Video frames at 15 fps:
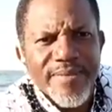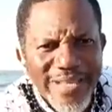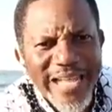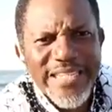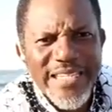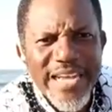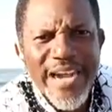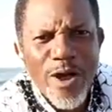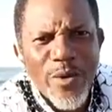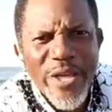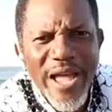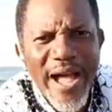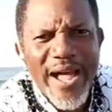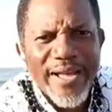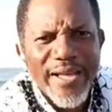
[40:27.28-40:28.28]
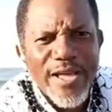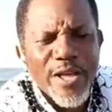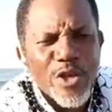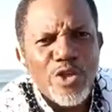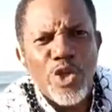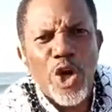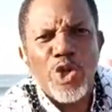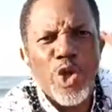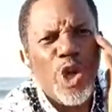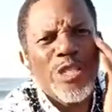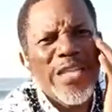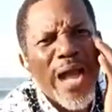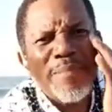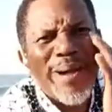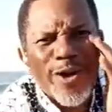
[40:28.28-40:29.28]
That's the way we are. So
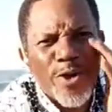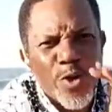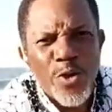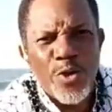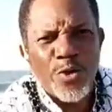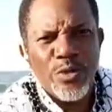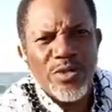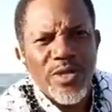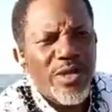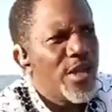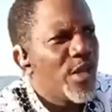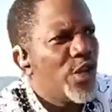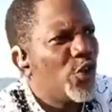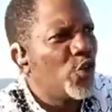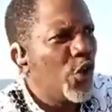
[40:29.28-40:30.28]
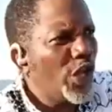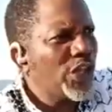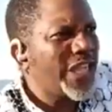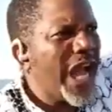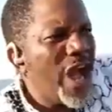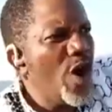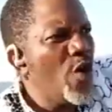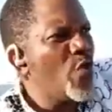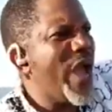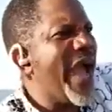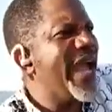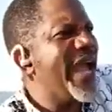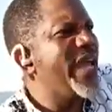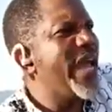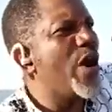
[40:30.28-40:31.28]
those time are gone. Those time
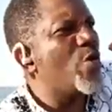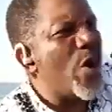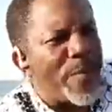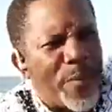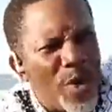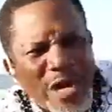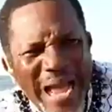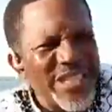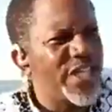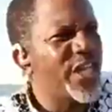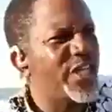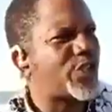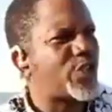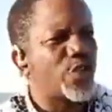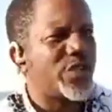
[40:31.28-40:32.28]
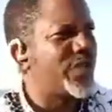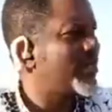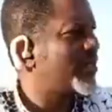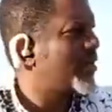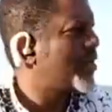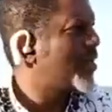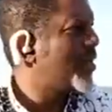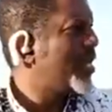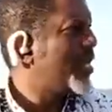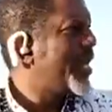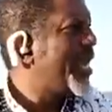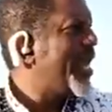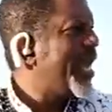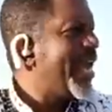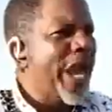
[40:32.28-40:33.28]
where a weaponized history,
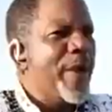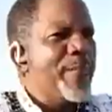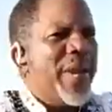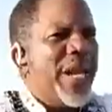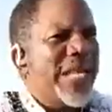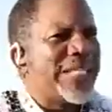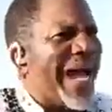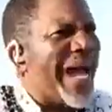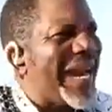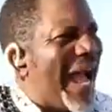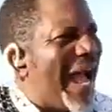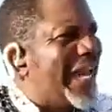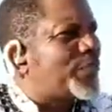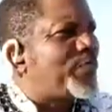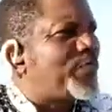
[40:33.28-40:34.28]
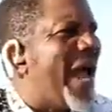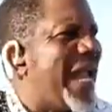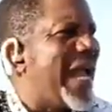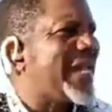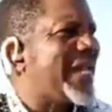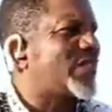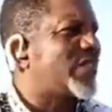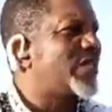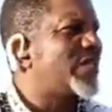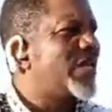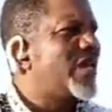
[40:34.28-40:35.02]
a militarized palace,